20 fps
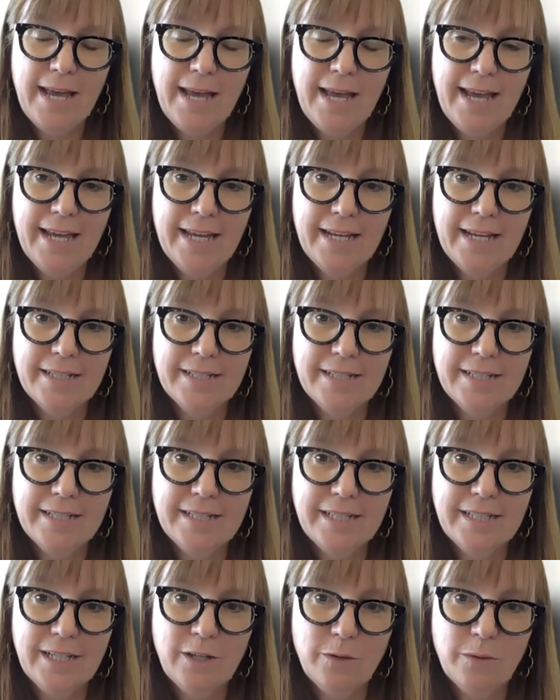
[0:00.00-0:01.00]
And,
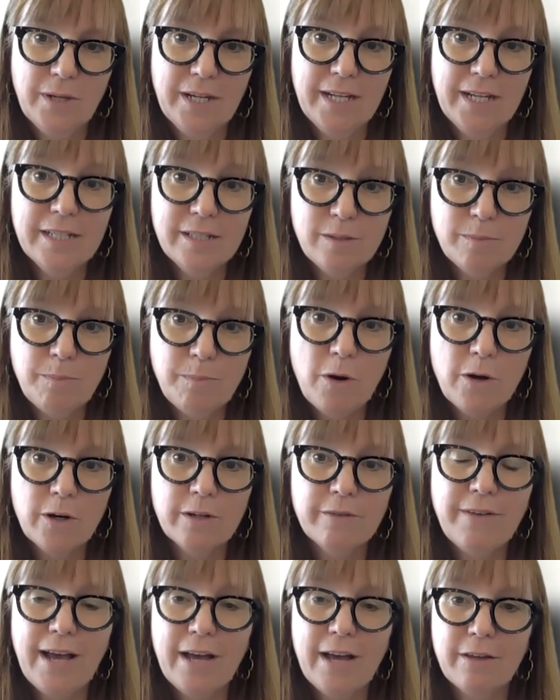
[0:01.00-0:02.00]
you know, it is part
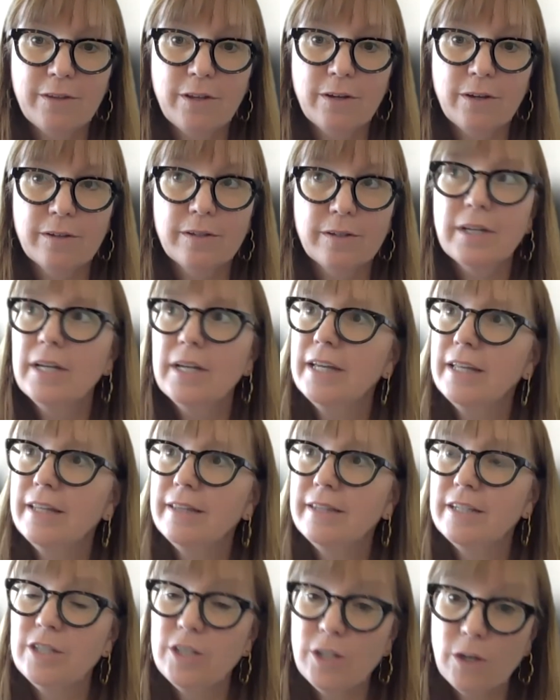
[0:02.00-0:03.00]
of how
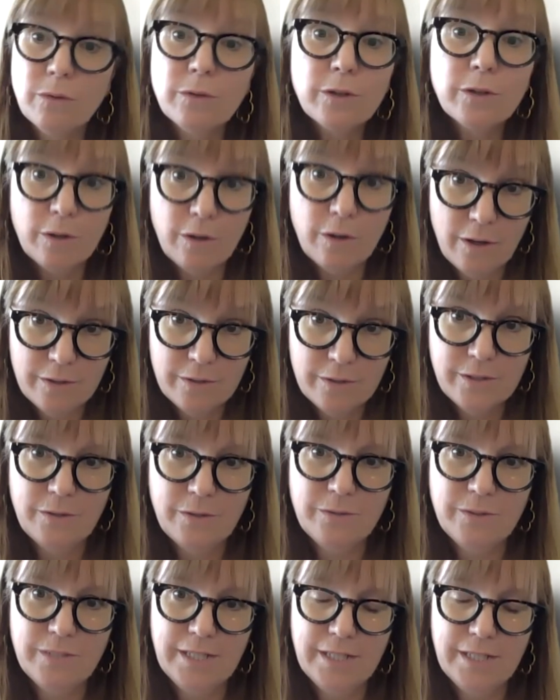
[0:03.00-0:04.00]
the donor also
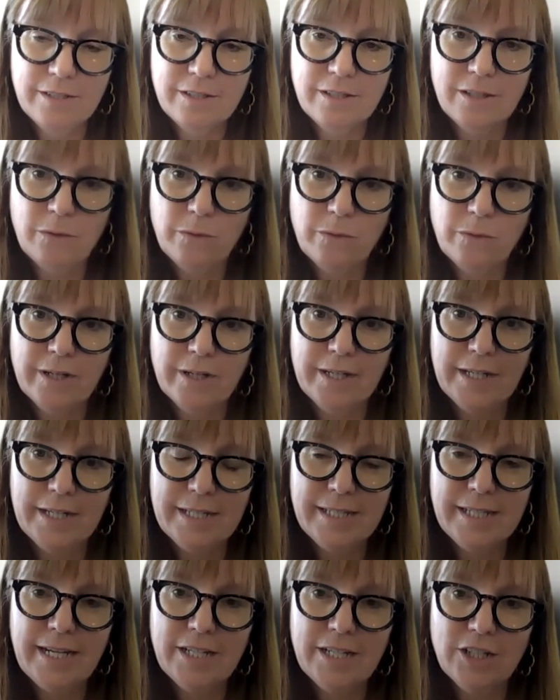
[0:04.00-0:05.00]
sees the
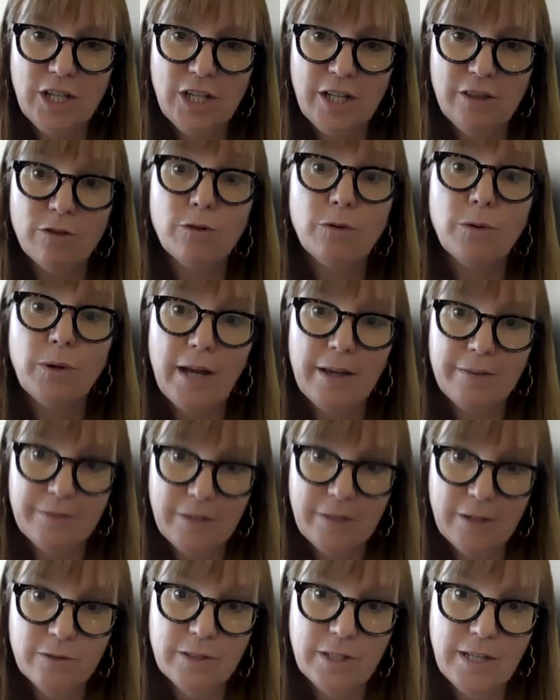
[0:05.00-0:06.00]
organization throughout
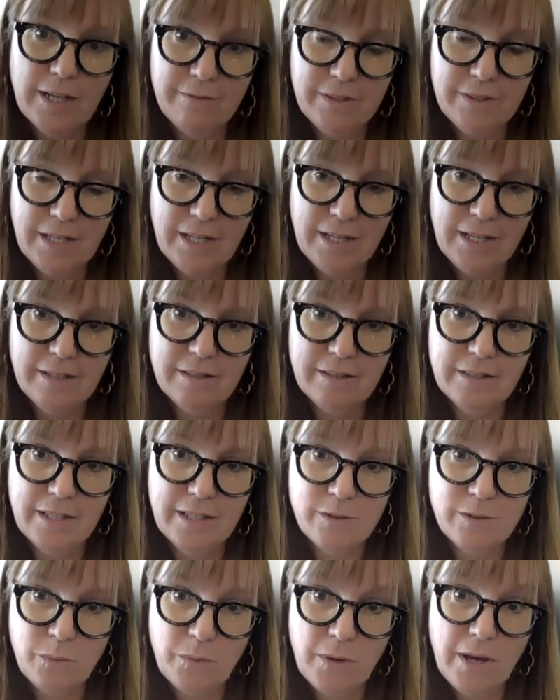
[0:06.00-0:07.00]
their life cycle
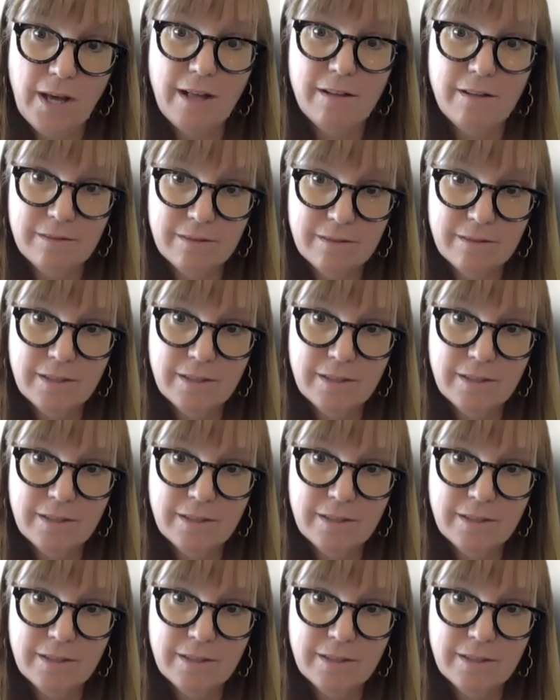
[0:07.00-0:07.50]
as well.